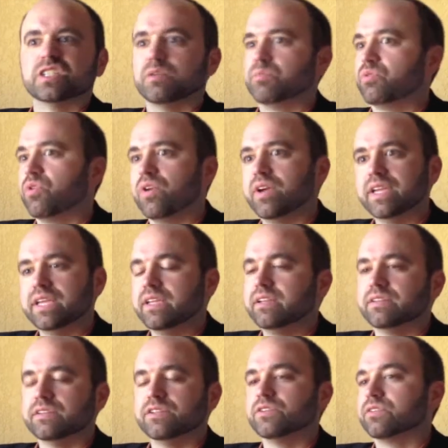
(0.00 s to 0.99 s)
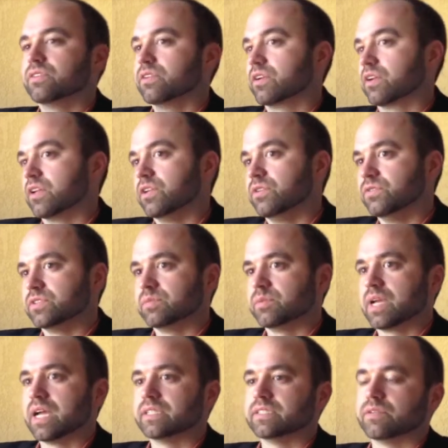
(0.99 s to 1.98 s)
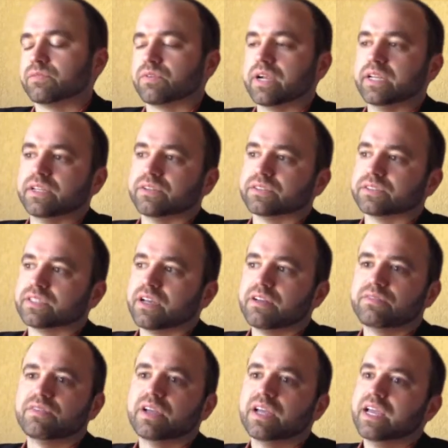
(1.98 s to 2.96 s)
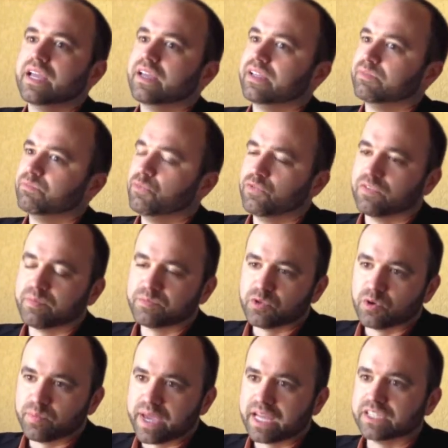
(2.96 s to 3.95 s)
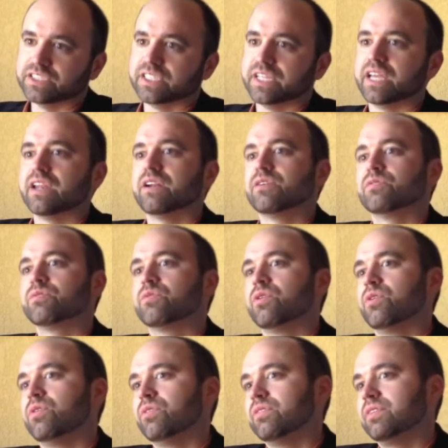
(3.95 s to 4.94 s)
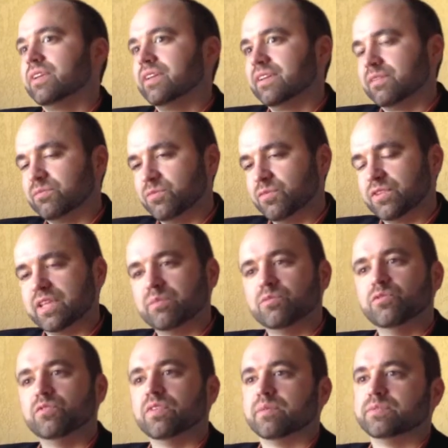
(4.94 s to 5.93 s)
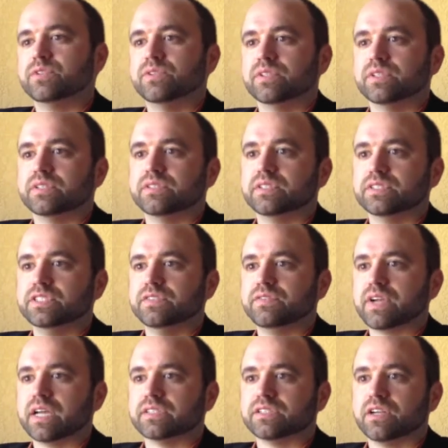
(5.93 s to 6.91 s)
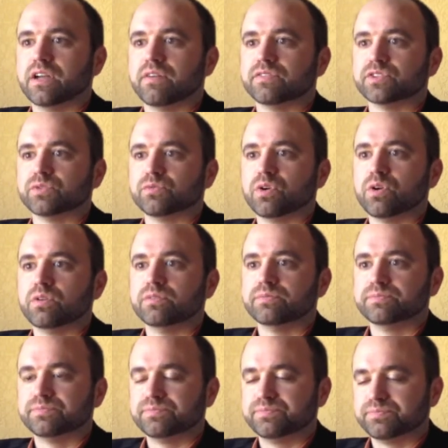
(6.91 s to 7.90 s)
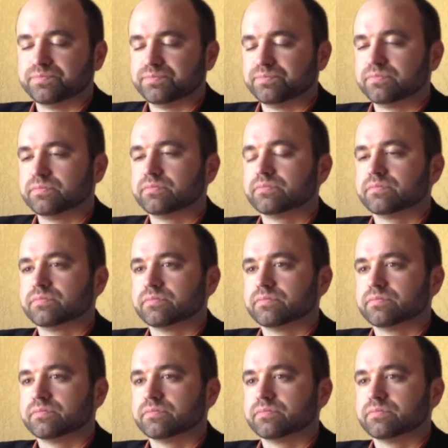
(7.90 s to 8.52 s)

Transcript: an employee and you're going to do some content writing yourself, move up to a managing editor role, then move up to the chief content officer role. Okay.